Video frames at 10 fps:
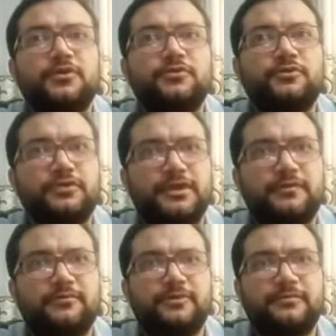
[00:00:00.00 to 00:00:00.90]
not
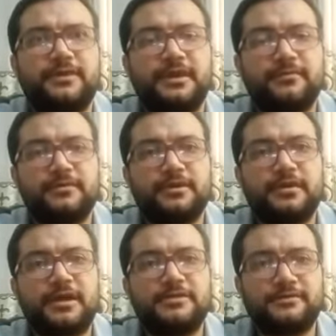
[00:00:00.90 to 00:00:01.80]
hypovolemia.
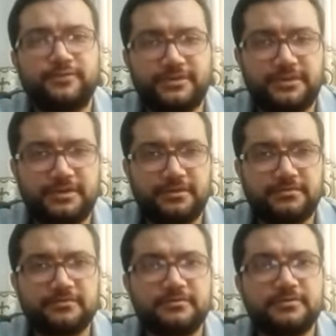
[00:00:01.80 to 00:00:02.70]
As we said,
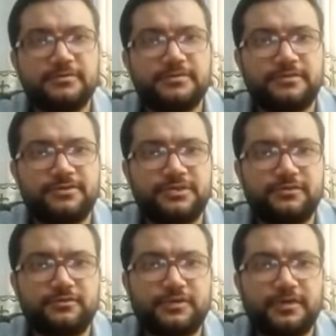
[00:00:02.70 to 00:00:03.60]
the patient is
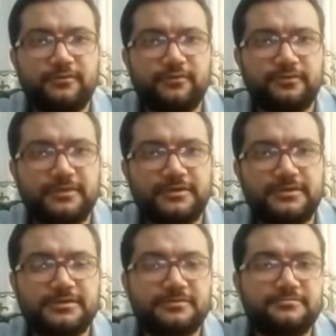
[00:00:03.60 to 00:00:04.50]
not hypovolemic
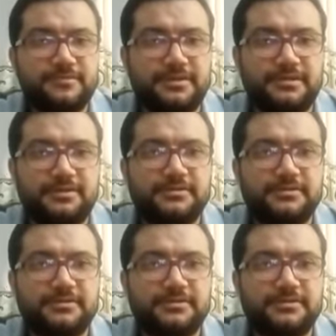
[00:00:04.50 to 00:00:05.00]
mainly.